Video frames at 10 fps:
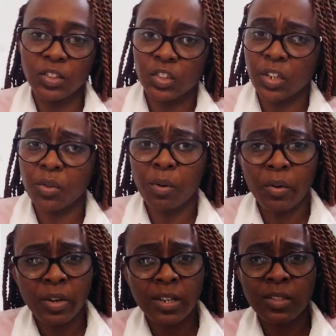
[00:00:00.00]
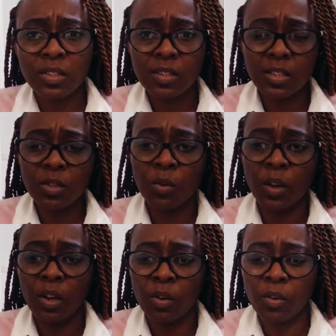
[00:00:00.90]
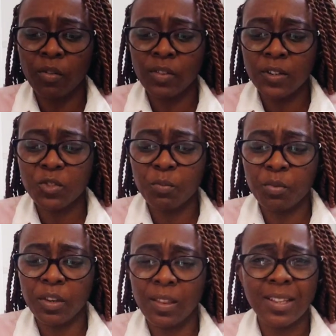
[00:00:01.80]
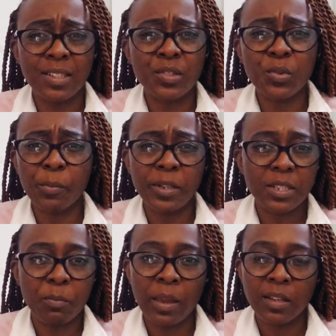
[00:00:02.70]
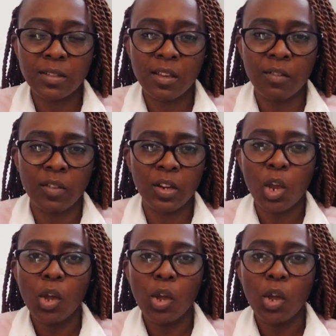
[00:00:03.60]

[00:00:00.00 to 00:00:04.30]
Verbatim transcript: January is still a lot of let's put things into perspective and